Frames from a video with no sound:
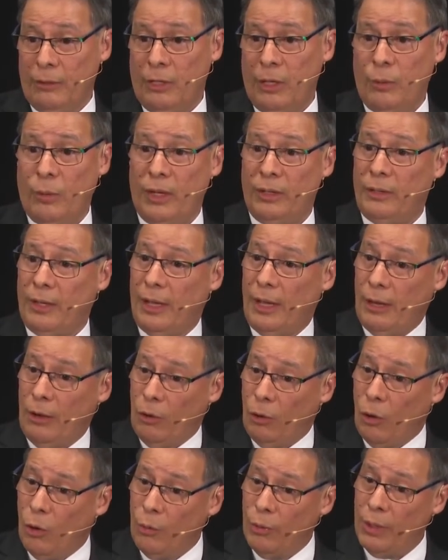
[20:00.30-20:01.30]
The one that had
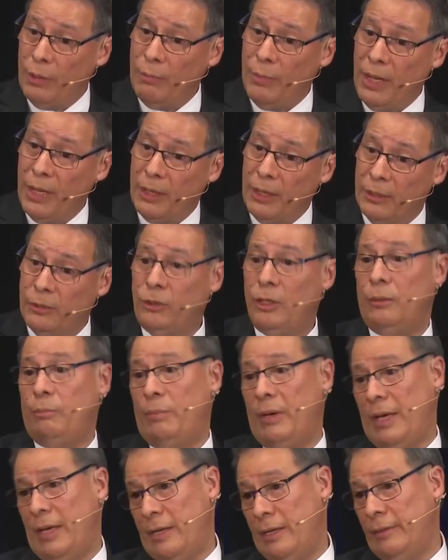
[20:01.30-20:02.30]
lower MYC did
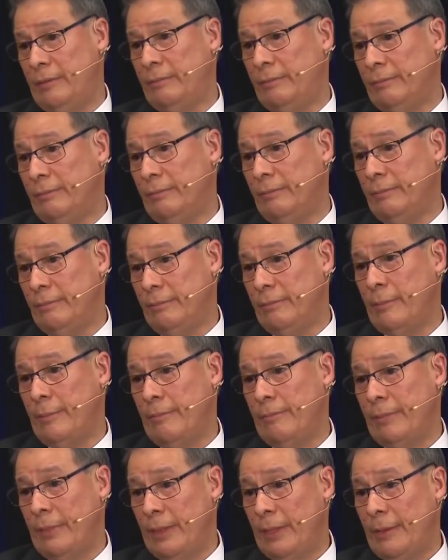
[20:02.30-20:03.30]
better.
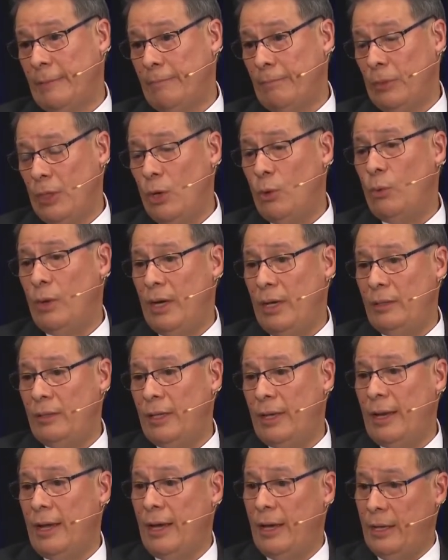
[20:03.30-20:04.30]
The one
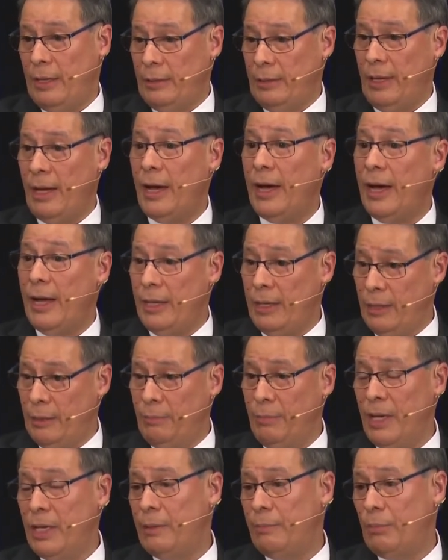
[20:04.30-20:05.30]
that had higher
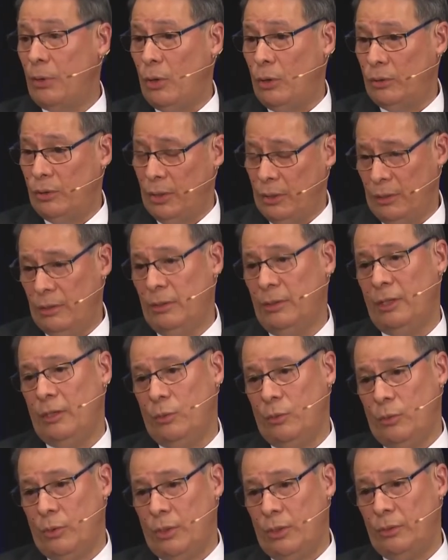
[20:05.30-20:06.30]
MYC protein
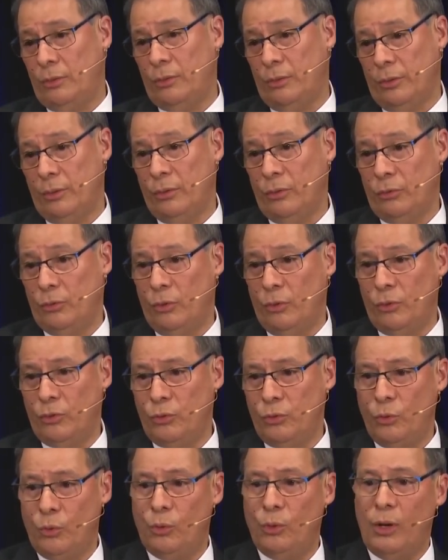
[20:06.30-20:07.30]
did worse. So
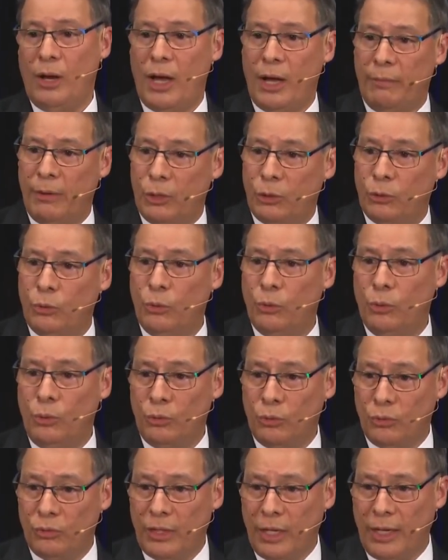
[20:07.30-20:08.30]
you could have a tool
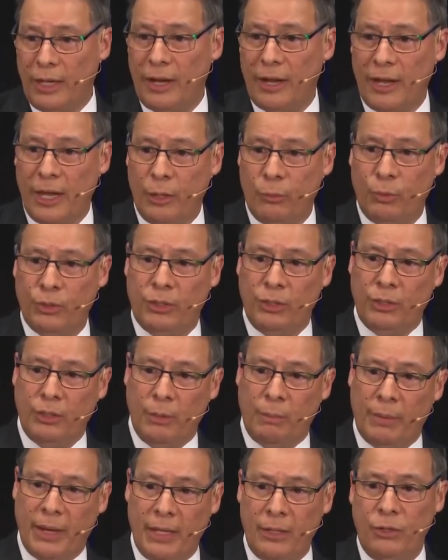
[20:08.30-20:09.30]
to segregate within
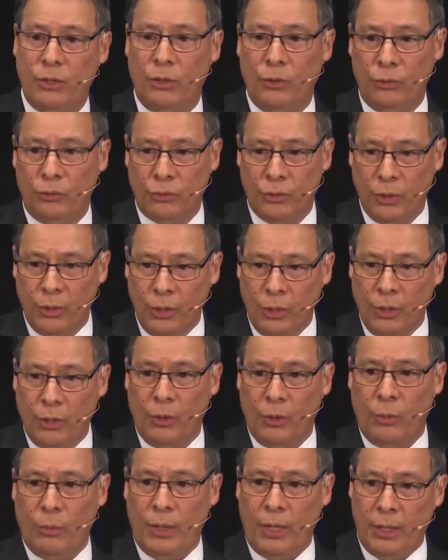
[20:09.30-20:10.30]
the bad news
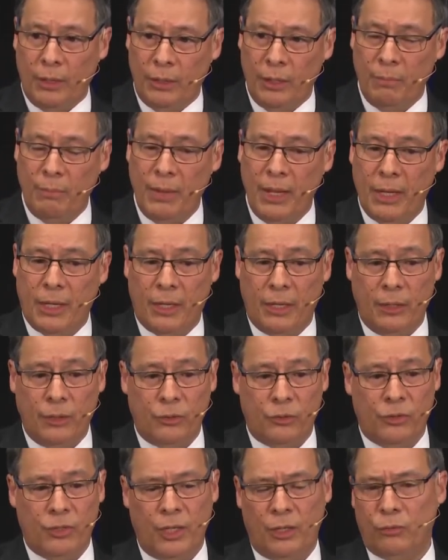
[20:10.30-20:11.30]
whether the mix
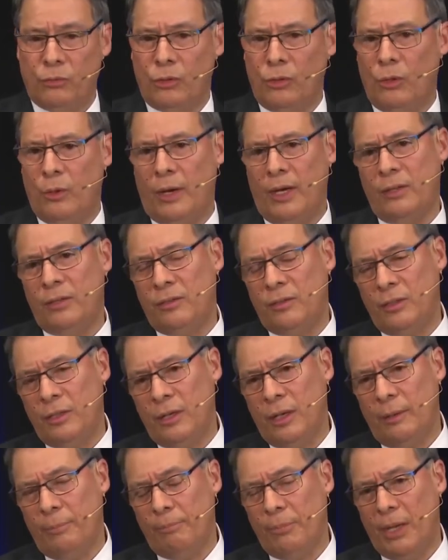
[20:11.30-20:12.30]
is yes or no. I've
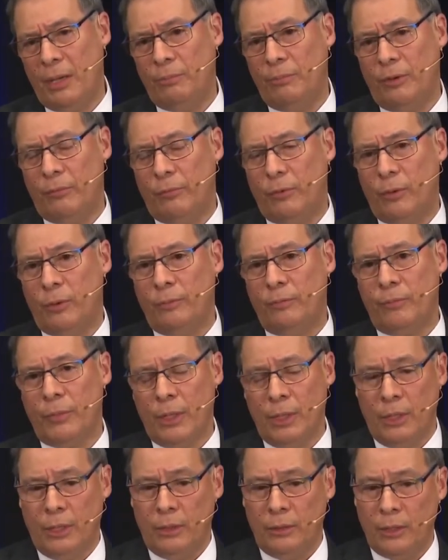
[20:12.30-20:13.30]
seen a paper from
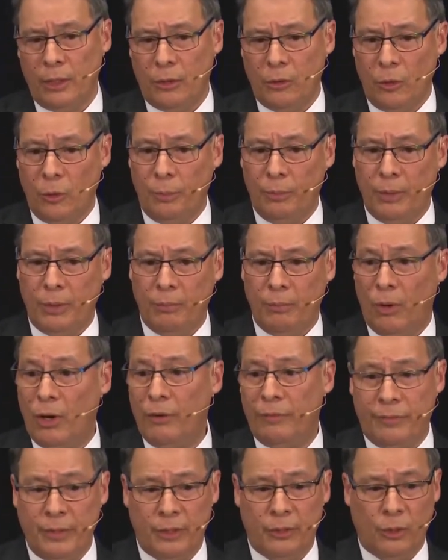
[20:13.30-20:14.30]
the group in
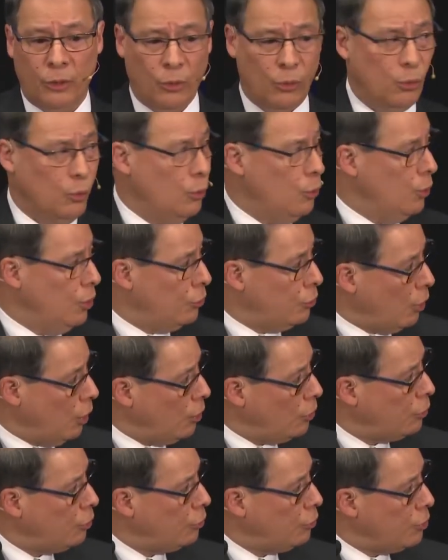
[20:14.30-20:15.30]
Moffitt who is
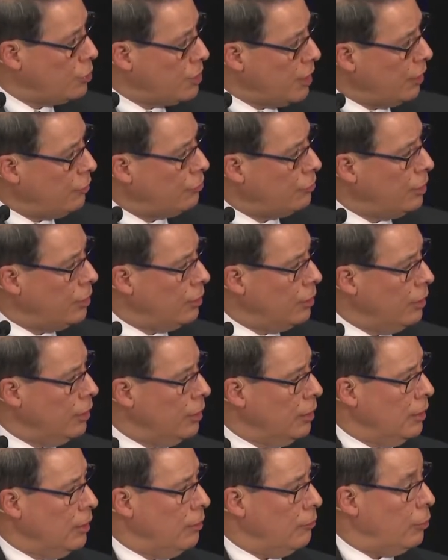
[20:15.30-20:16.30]
also suggesting
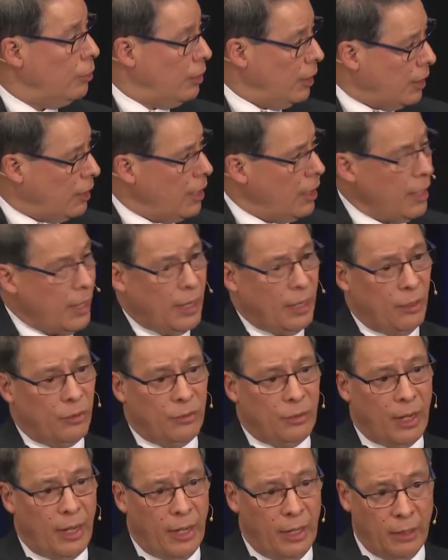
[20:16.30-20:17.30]
from the clinical
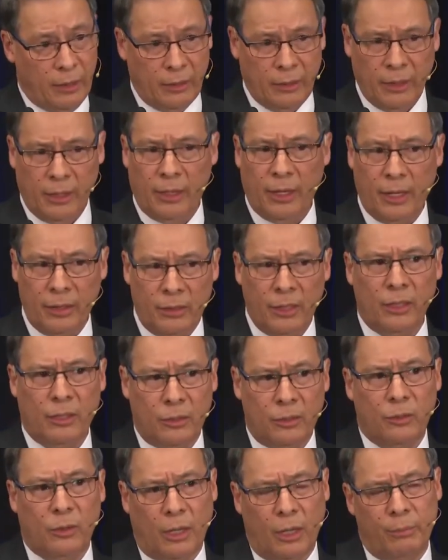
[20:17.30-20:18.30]
side, and I think
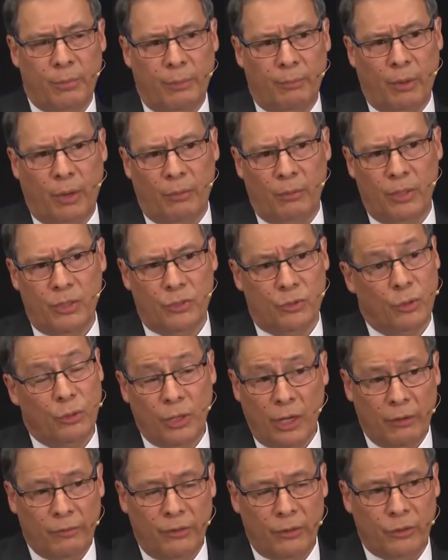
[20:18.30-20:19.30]
it's going to be published
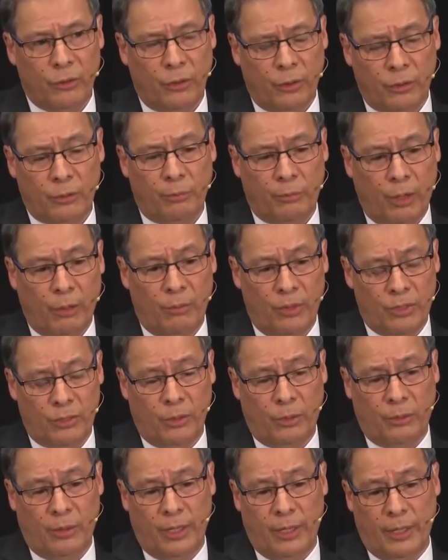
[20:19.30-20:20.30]
soon if it's not published
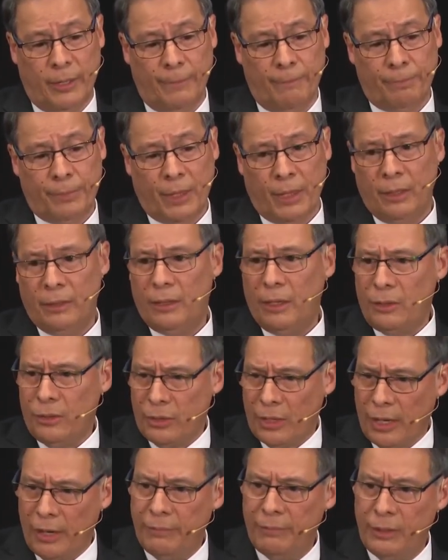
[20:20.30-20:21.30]
already, that
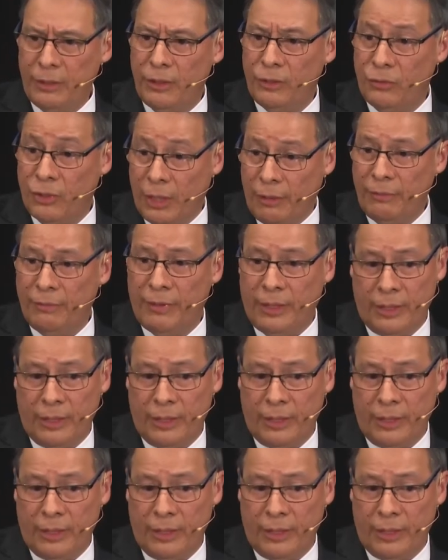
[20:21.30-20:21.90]
is having the same